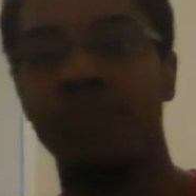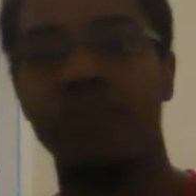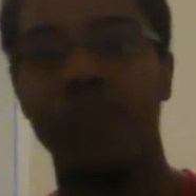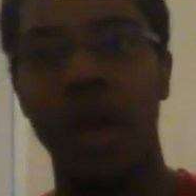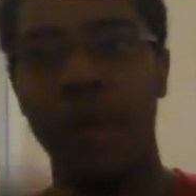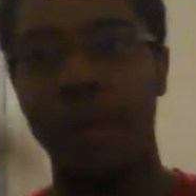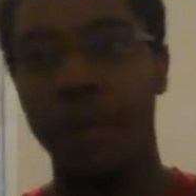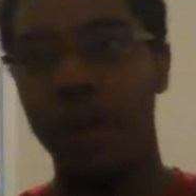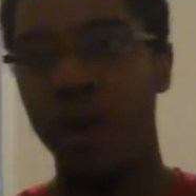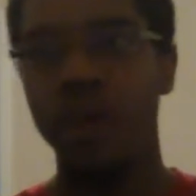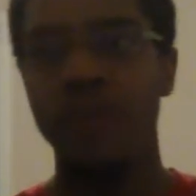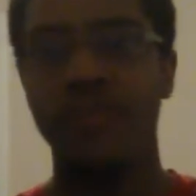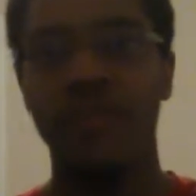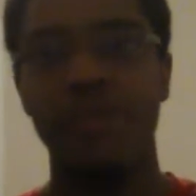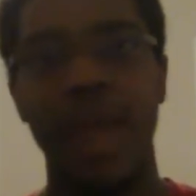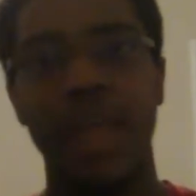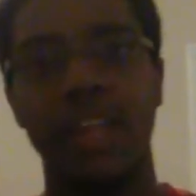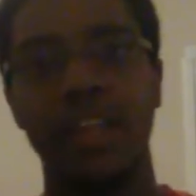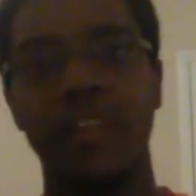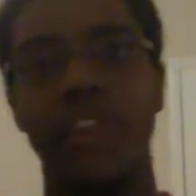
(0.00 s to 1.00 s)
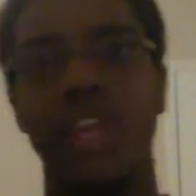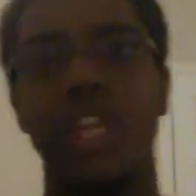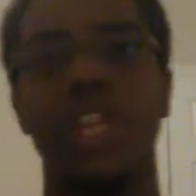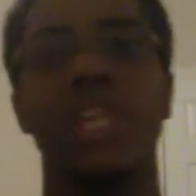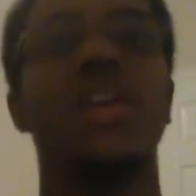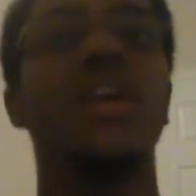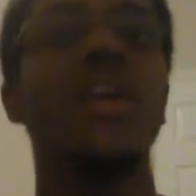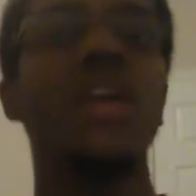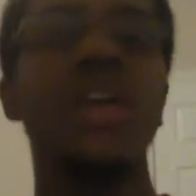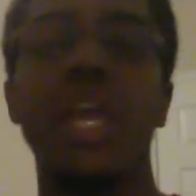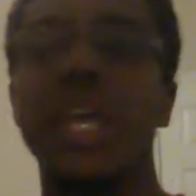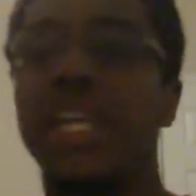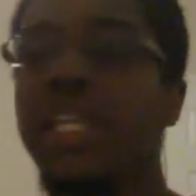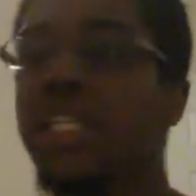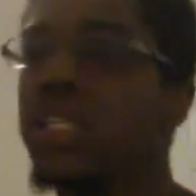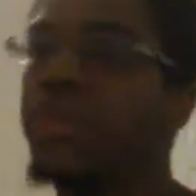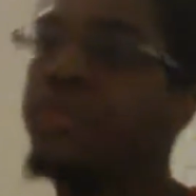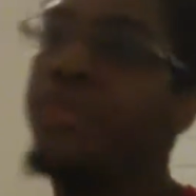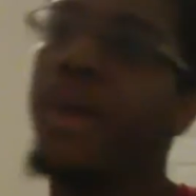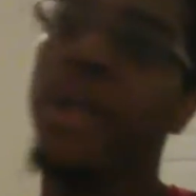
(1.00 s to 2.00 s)
my opponent from activating
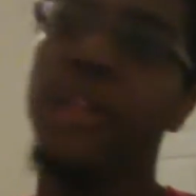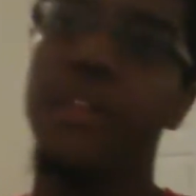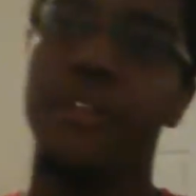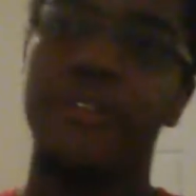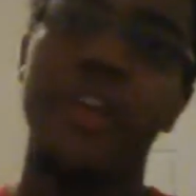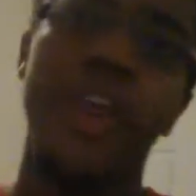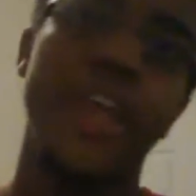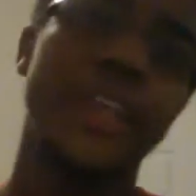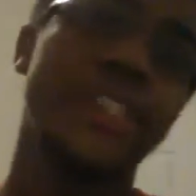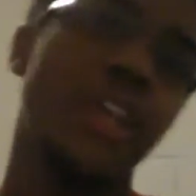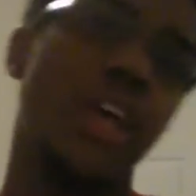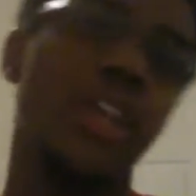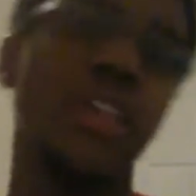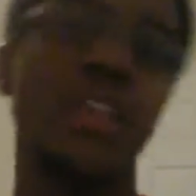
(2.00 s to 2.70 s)
any spell effects